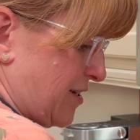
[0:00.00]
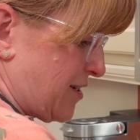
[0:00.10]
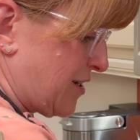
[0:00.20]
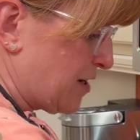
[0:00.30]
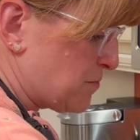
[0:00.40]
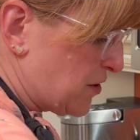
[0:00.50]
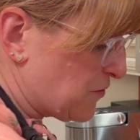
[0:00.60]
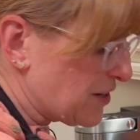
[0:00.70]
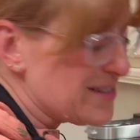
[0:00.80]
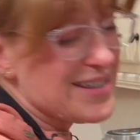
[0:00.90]
And my
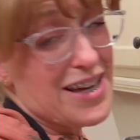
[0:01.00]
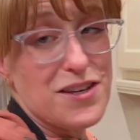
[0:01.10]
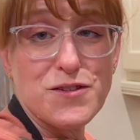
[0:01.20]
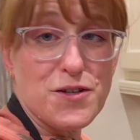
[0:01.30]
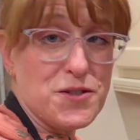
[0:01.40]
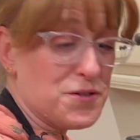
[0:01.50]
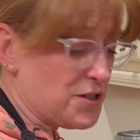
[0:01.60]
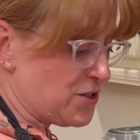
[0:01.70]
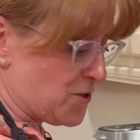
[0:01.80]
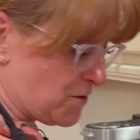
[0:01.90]
friends, that is all there
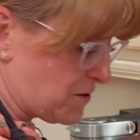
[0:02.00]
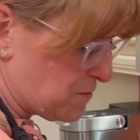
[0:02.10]
is to it.